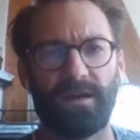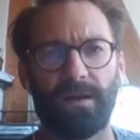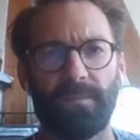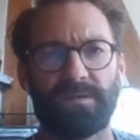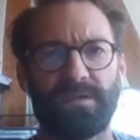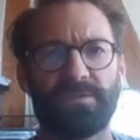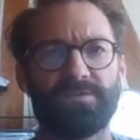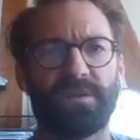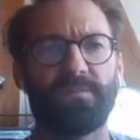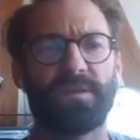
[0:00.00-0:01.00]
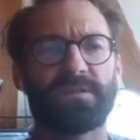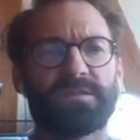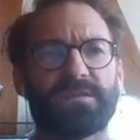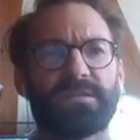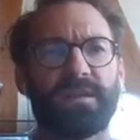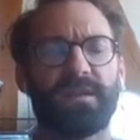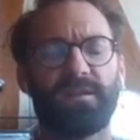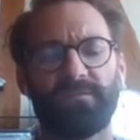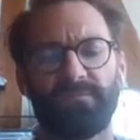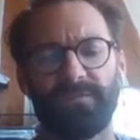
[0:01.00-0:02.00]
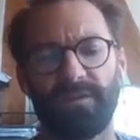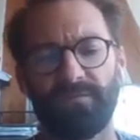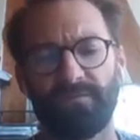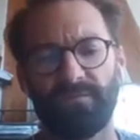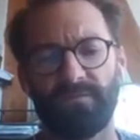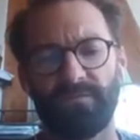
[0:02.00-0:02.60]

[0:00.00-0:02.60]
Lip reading: It's interesting because this idea of